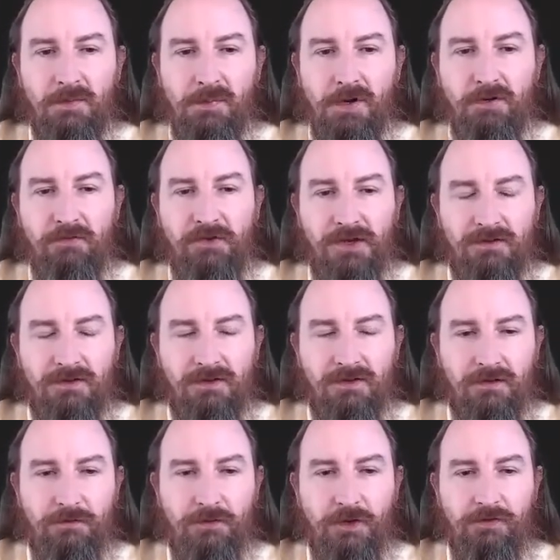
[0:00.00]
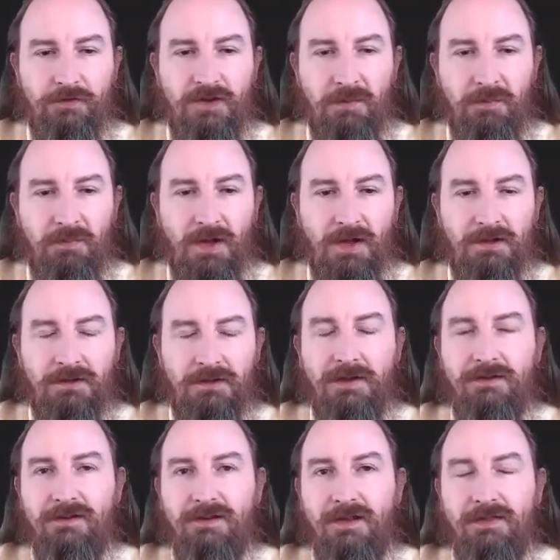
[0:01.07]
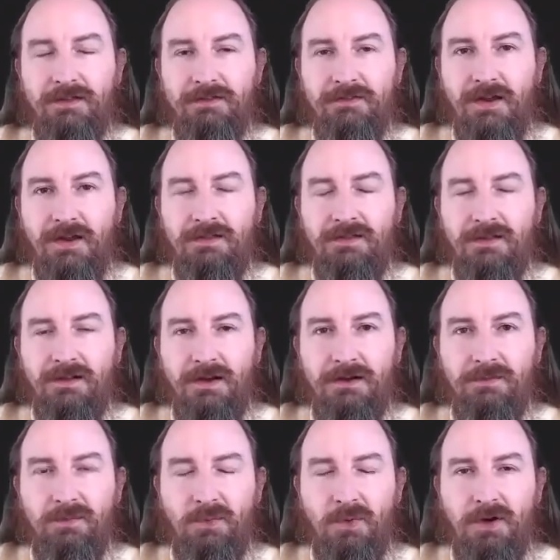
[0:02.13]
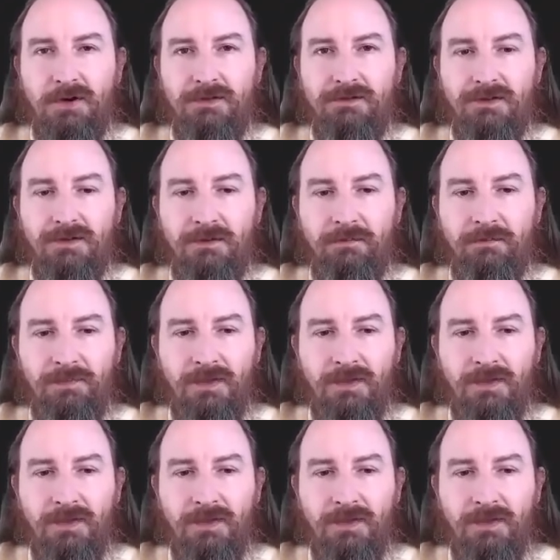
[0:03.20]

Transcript: Perfect. First step, I landed on the site that I wanted to.